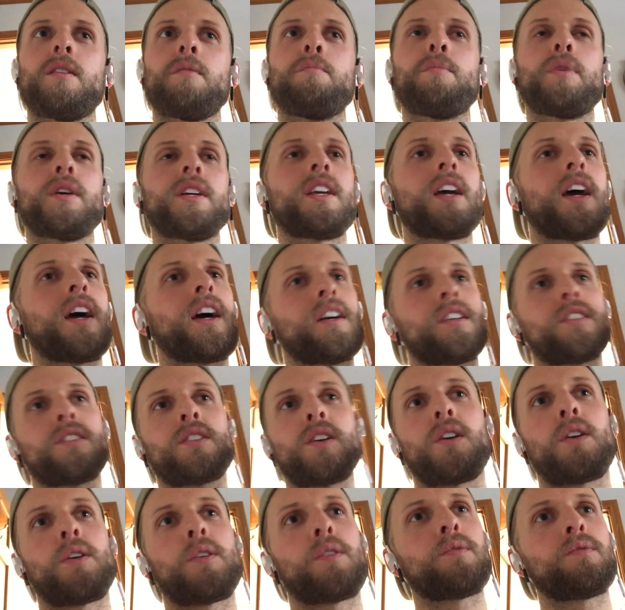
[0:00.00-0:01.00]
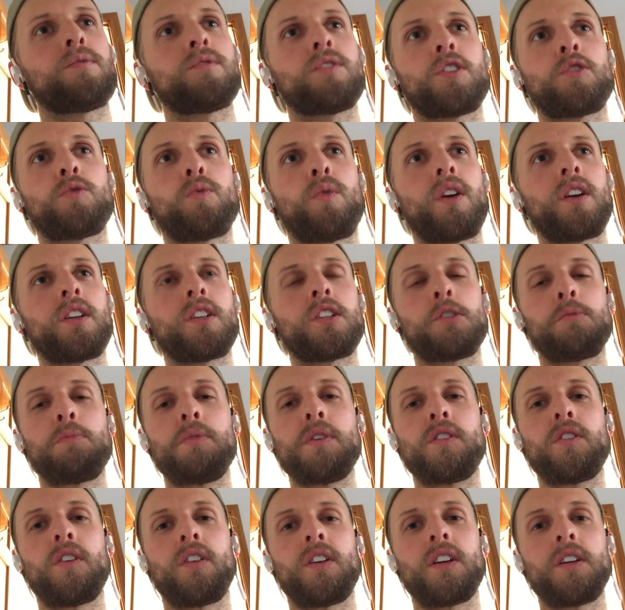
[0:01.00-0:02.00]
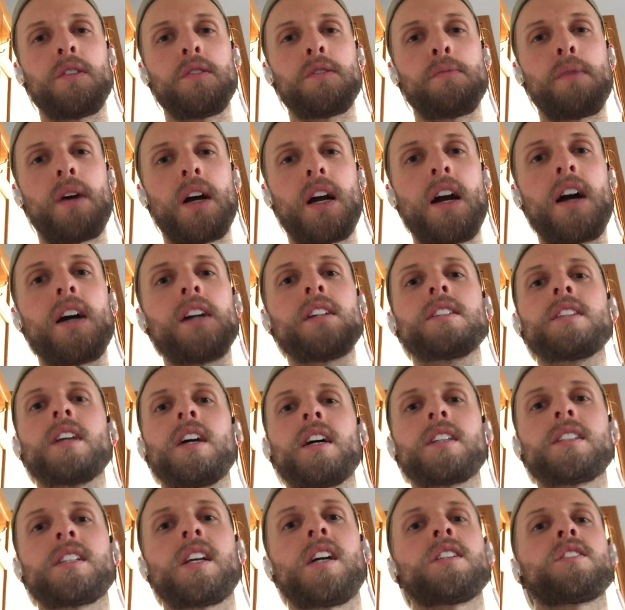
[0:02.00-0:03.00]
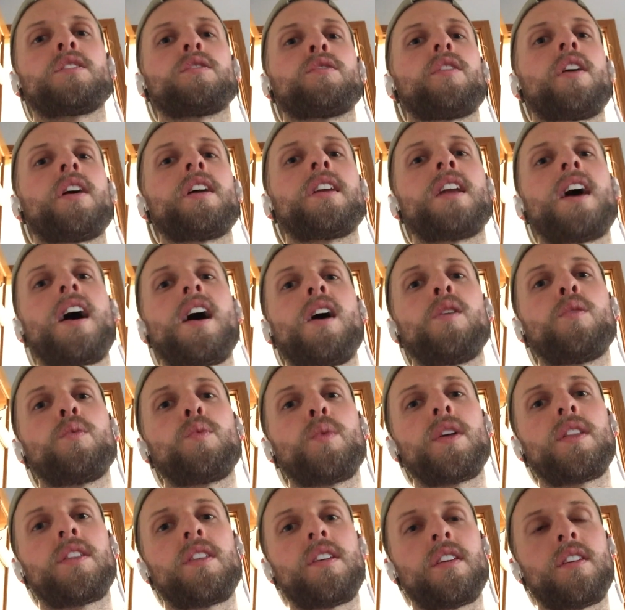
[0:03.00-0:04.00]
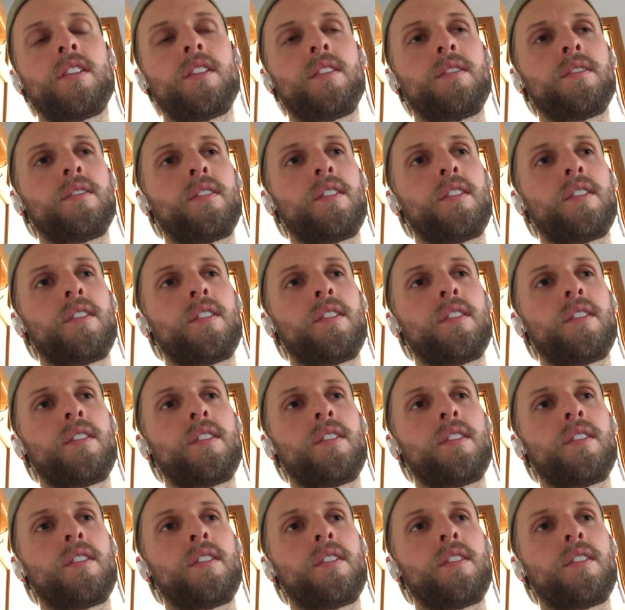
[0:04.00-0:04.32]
But yeah, so just wanted to speak on it in my context as of right now with it.